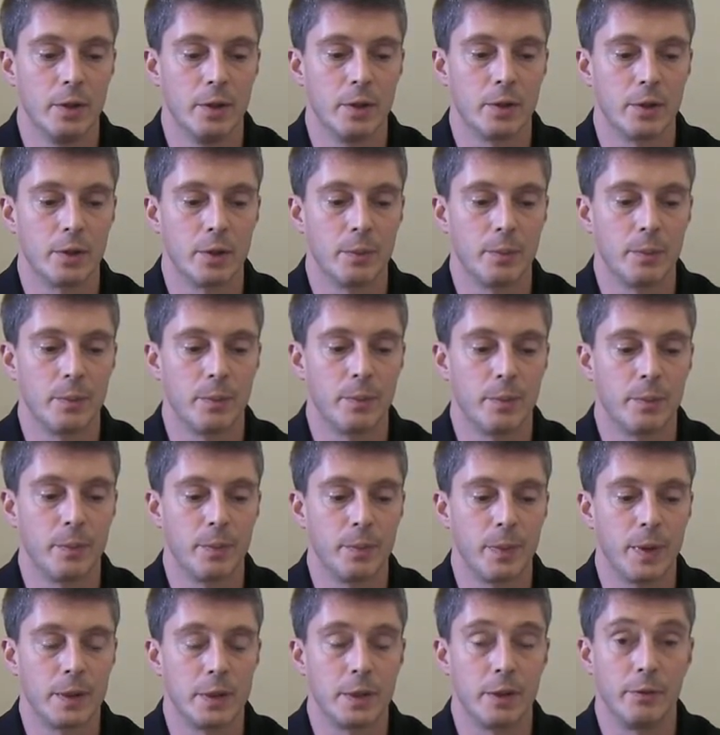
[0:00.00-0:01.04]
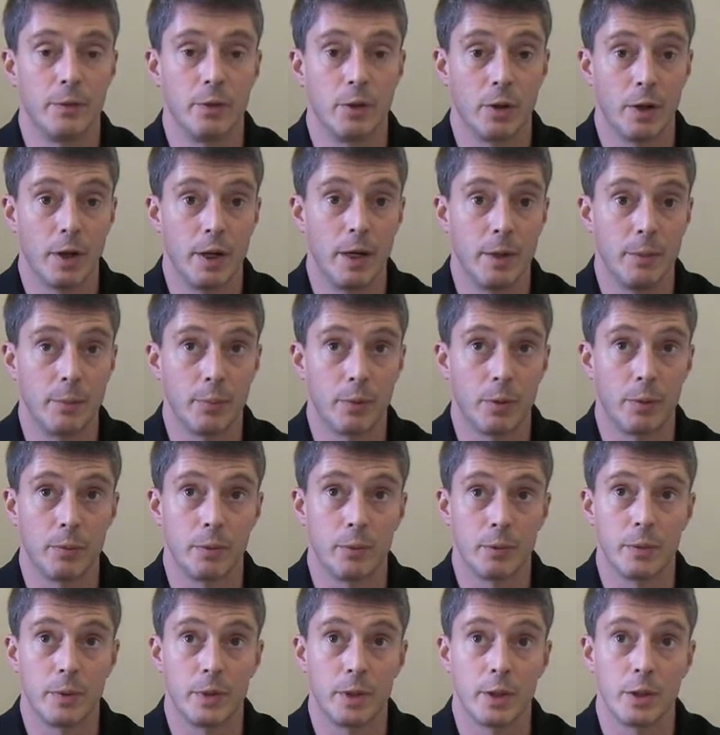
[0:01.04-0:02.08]
So basically, if you've got any
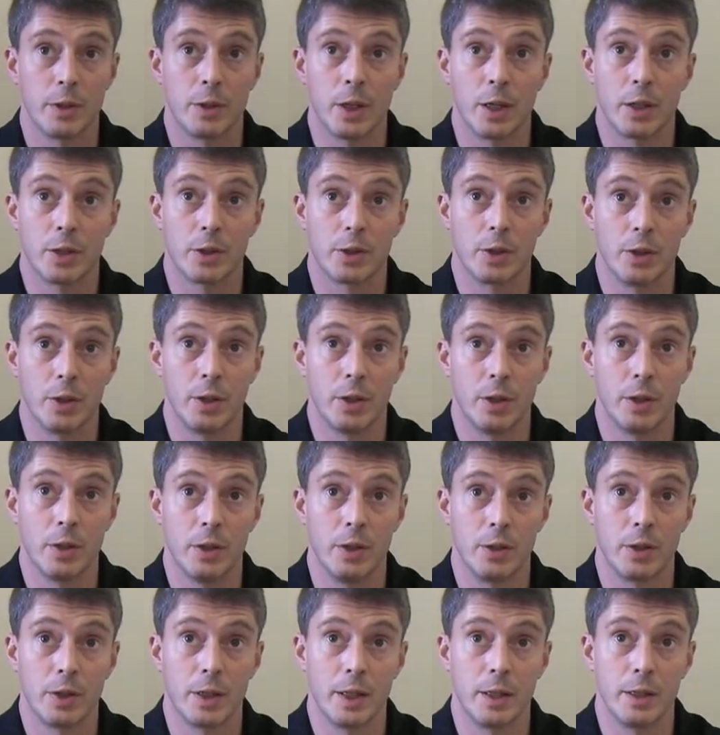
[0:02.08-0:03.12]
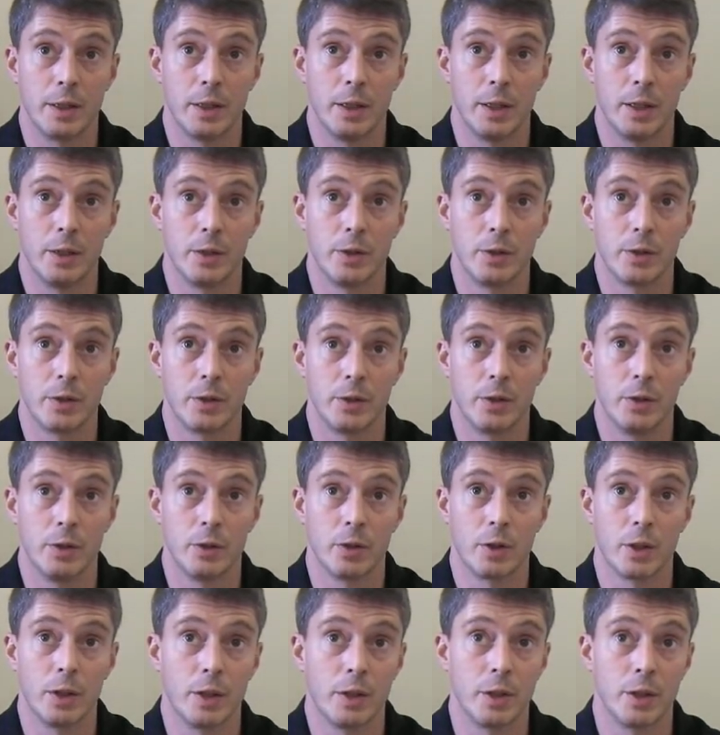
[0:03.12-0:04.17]
problems with digestion and you take this, you're
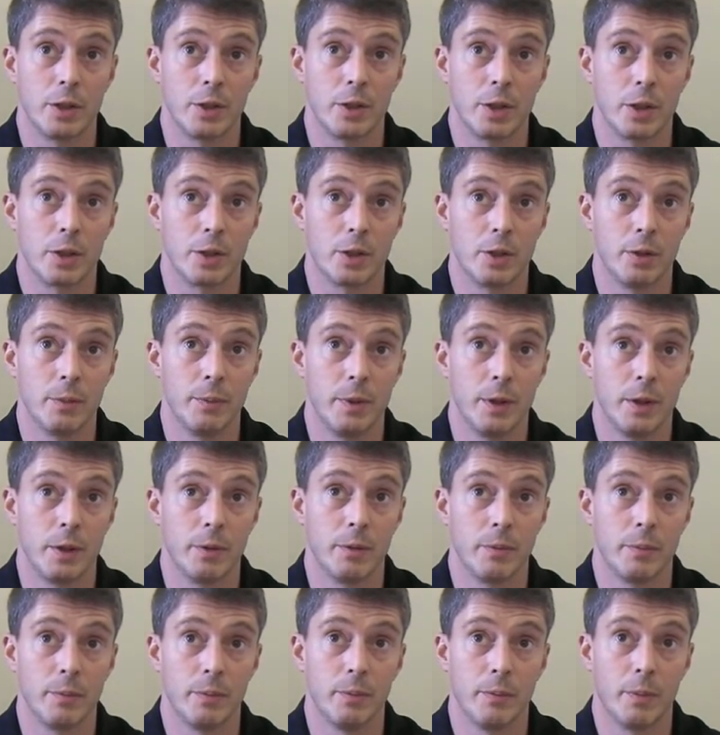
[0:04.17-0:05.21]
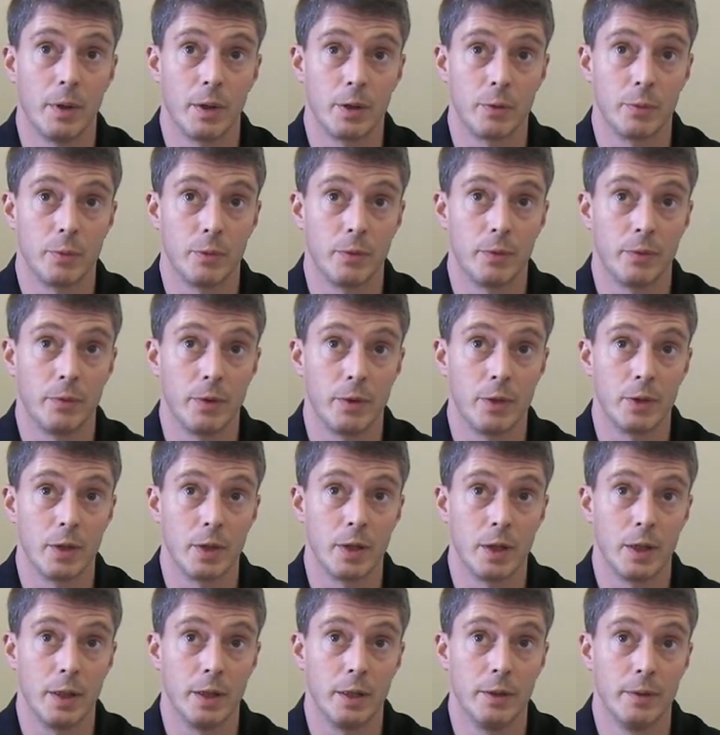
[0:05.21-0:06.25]
going to digest your meal much more
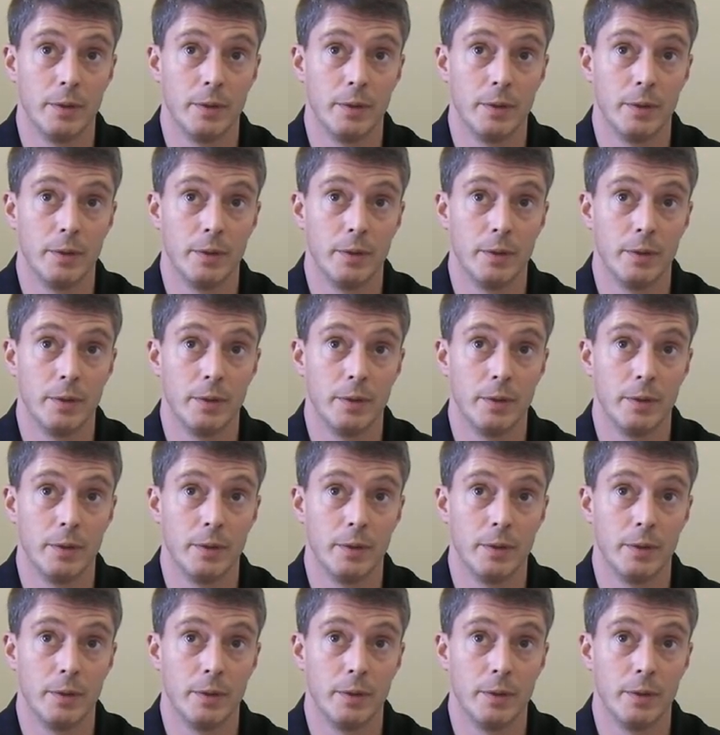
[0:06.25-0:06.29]
efficiently.